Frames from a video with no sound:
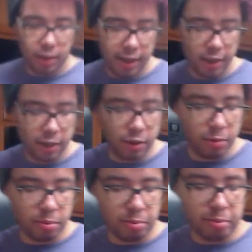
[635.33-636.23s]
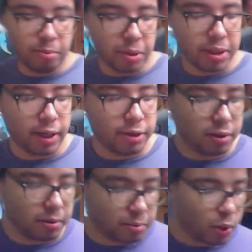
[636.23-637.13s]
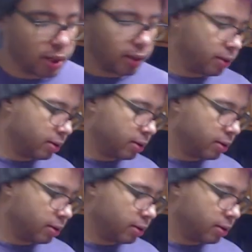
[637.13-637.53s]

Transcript: and then you put it under the broiler.